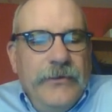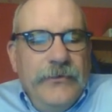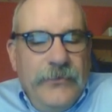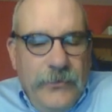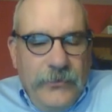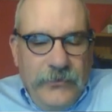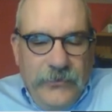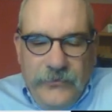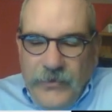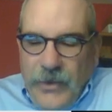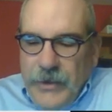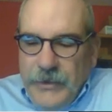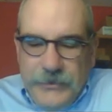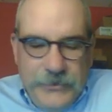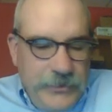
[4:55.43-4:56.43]
So there's a
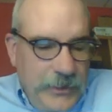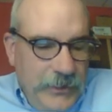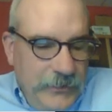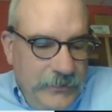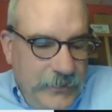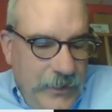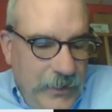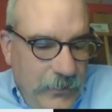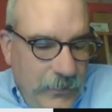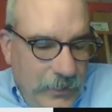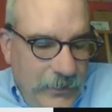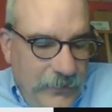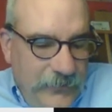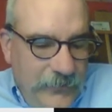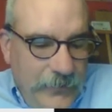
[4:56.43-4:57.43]
sign change there
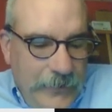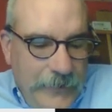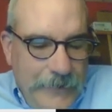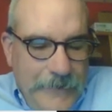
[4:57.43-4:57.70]
on us.